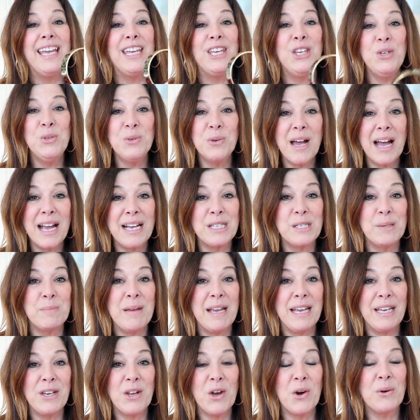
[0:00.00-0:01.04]
You guys
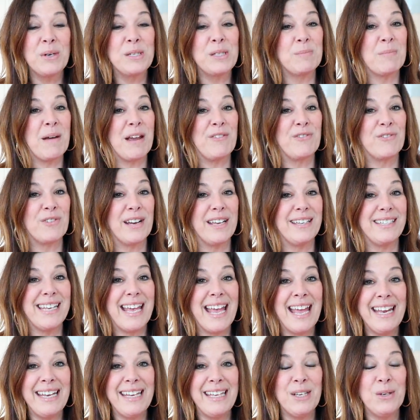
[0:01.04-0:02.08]
may know it's my friend
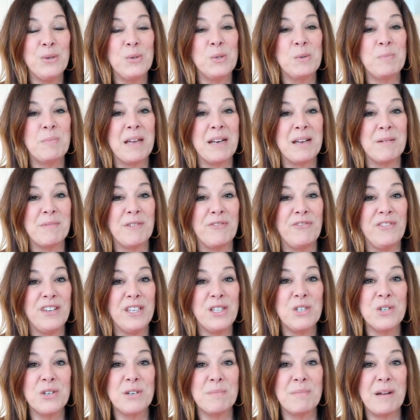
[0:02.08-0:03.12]
Eddie, who's been
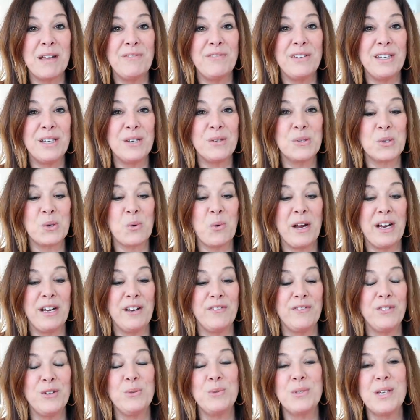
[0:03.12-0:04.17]
featured in my videos quite a
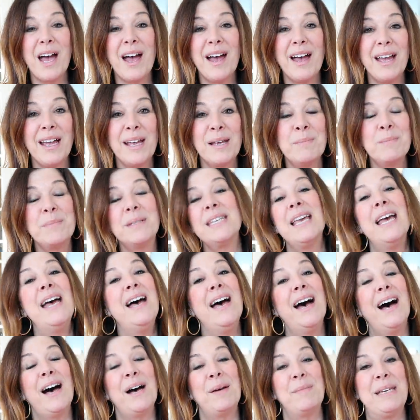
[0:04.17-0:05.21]
few times.
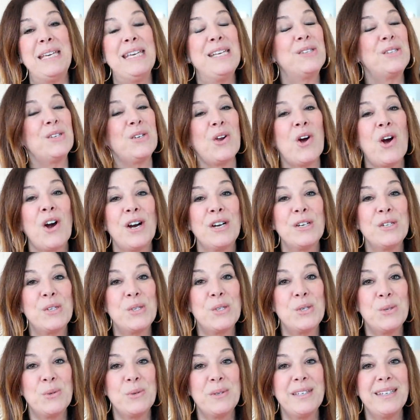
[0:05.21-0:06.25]
He is an art
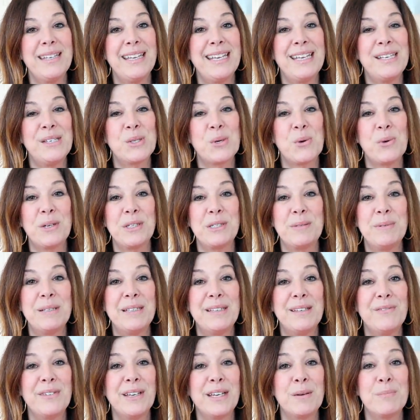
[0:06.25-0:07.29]
student. He's going to be
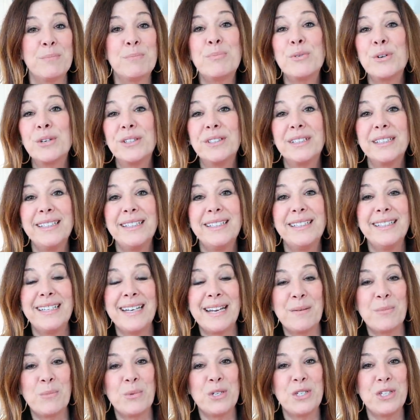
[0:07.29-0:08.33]
living in Brooklyn, and
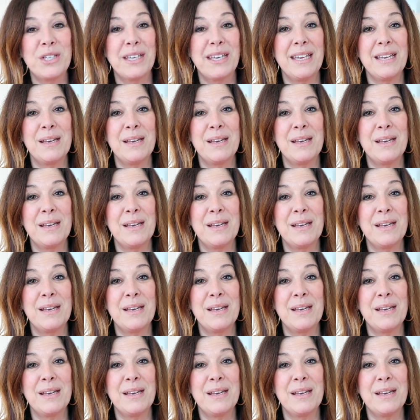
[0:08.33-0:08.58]
I'm wishing